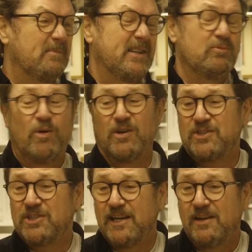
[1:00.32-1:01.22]
I mean,
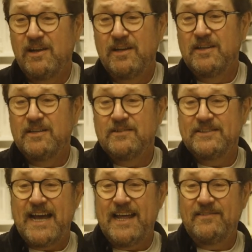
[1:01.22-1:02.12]
what, she
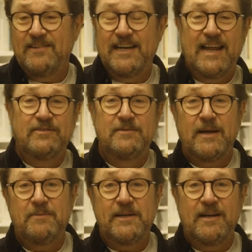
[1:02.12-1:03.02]
10, 11,
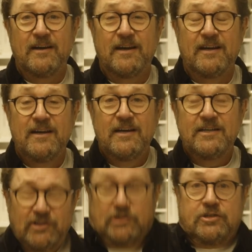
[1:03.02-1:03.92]
maybe younger,
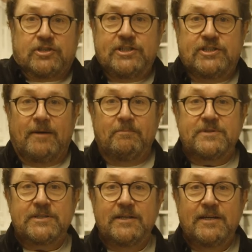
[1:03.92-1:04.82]
she
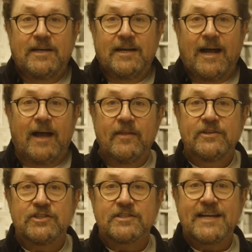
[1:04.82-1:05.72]
jumped and
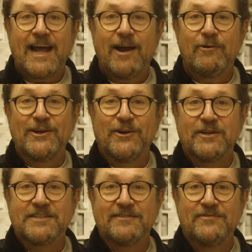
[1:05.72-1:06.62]
then just carried
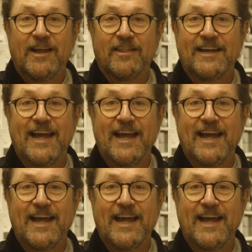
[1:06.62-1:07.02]
on as if nothing